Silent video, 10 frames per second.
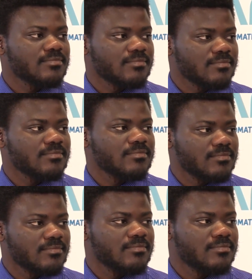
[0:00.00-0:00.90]
to the
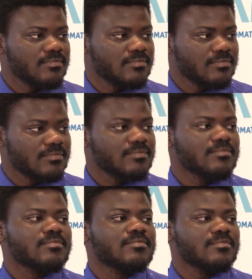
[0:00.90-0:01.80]
founder
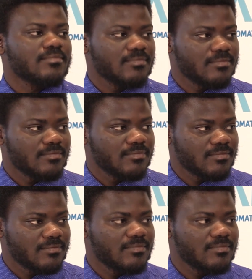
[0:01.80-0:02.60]
of minoHealth